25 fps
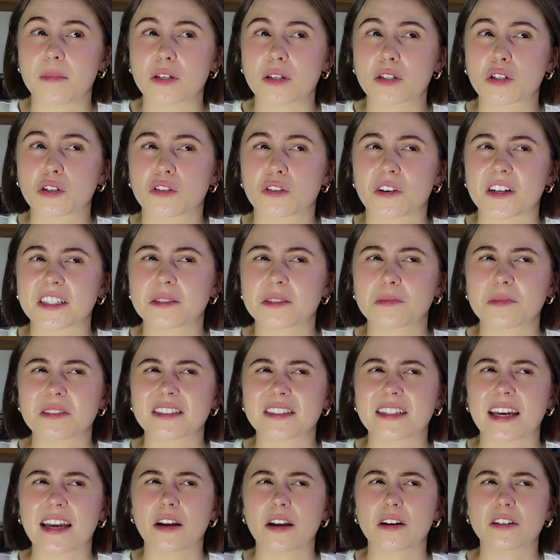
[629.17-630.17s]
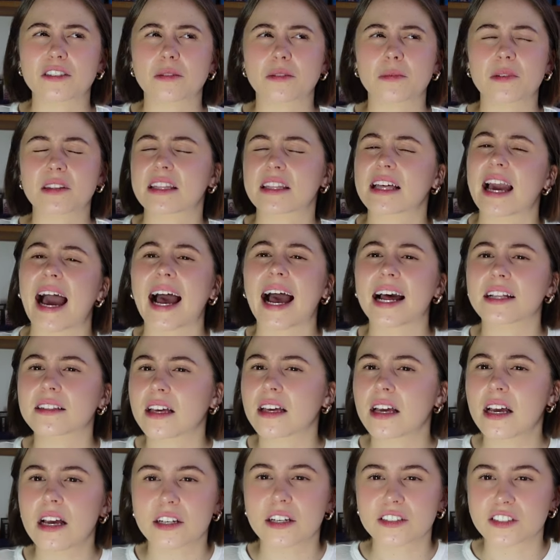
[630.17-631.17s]
Christmas night out or something. They had
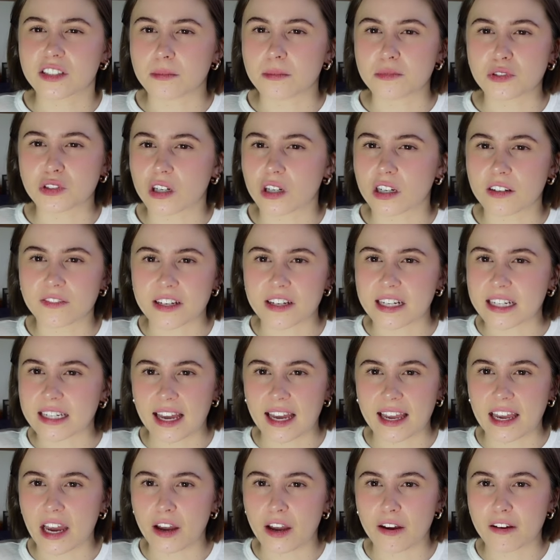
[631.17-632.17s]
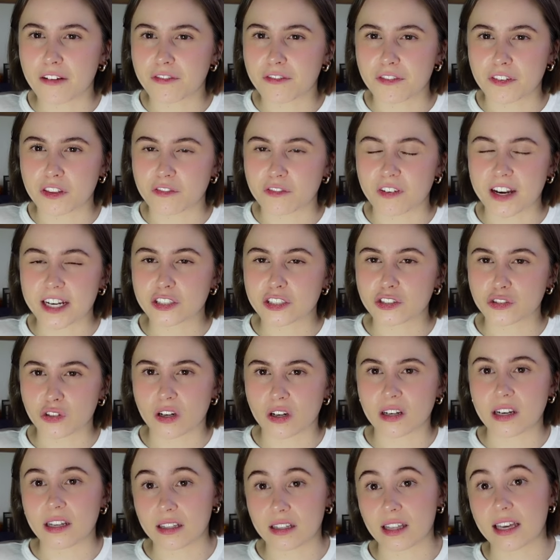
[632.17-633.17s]
some sort of like night out for the
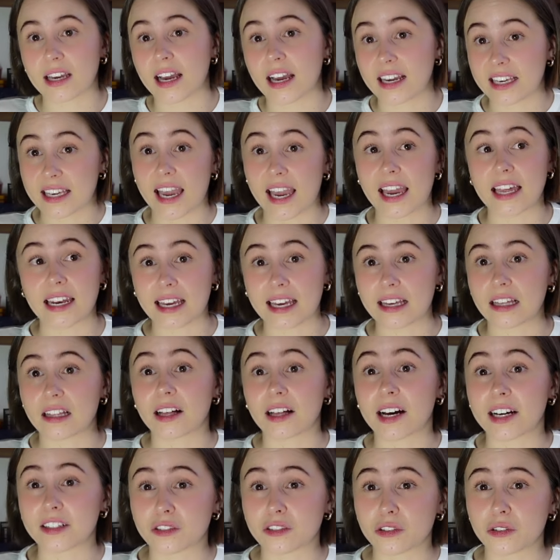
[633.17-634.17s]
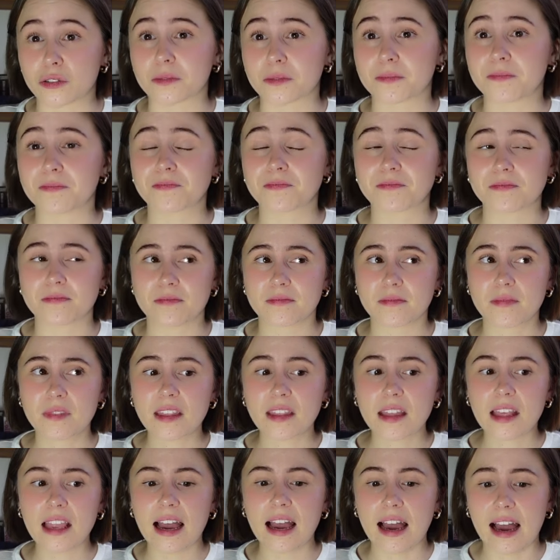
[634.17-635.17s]
restaurant, like again in Glasgow.
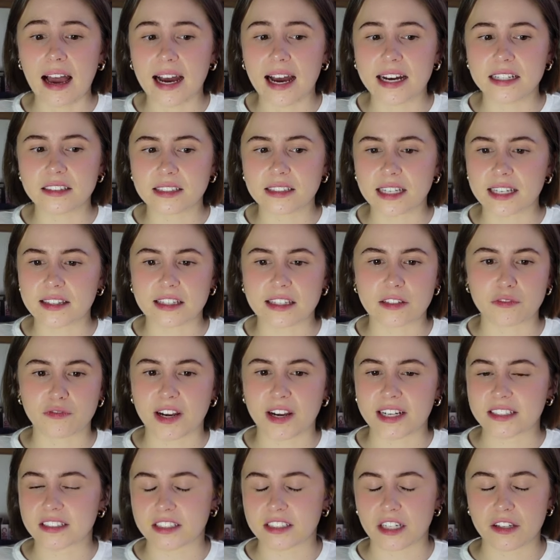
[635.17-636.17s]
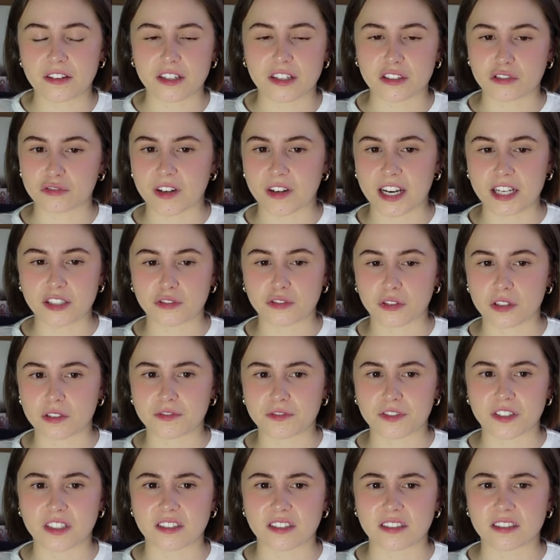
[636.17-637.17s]
And like they'd rented out this restaurant
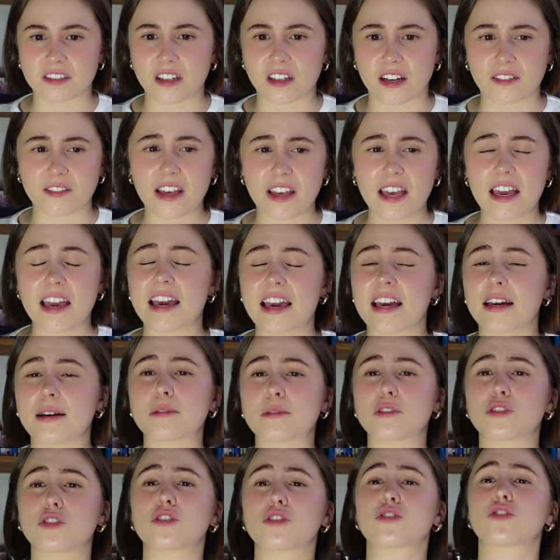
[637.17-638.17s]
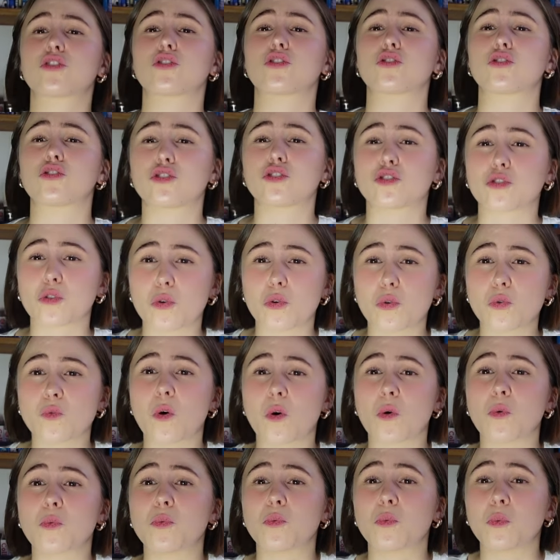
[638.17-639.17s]
for us and stuff. It was just
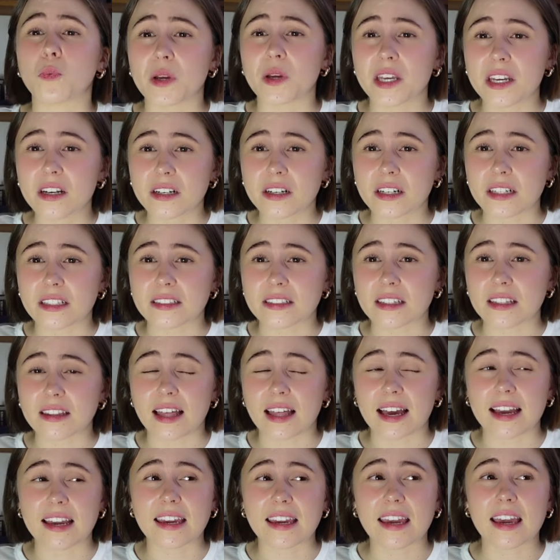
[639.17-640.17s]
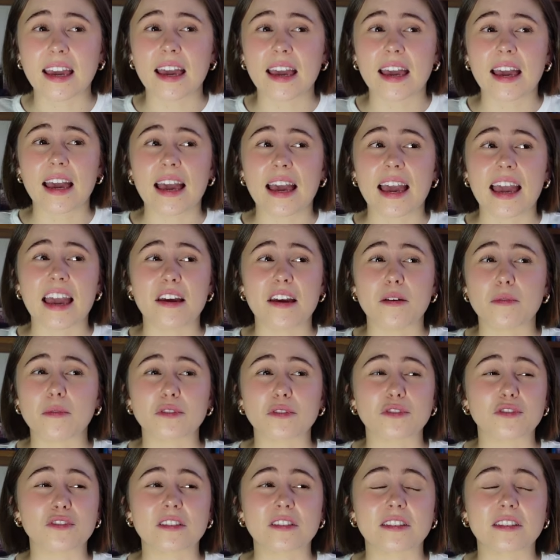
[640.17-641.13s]
so weird. Like it was,